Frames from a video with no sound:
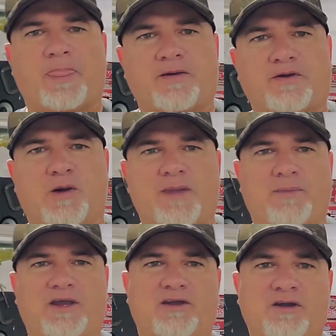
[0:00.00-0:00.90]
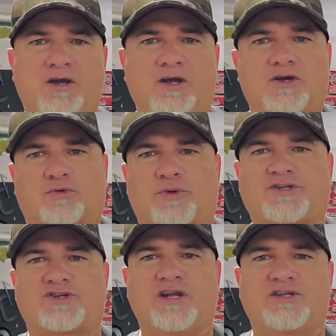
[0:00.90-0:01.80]
You know, maybe
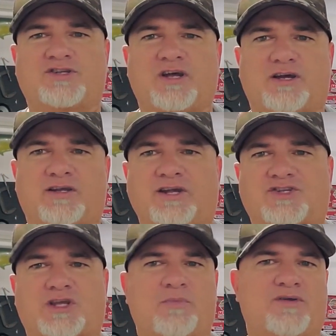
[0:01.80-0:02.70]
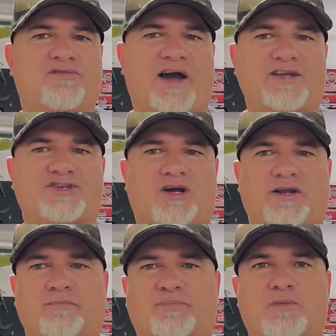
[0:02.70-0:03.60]
Rich needs to get some advice
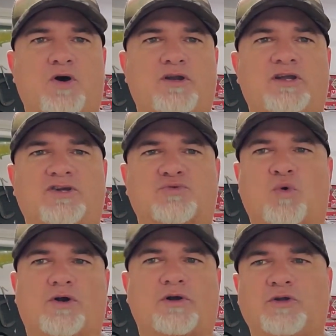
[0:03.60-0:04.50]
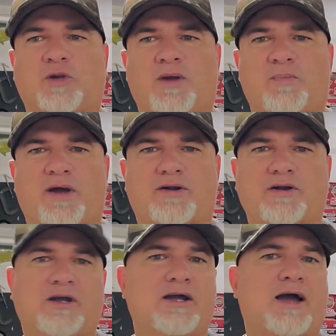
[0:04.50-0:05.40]
on promoting his work a little bit
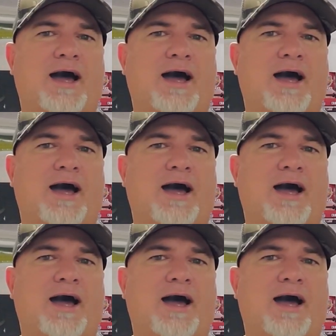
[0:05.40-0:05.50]
better.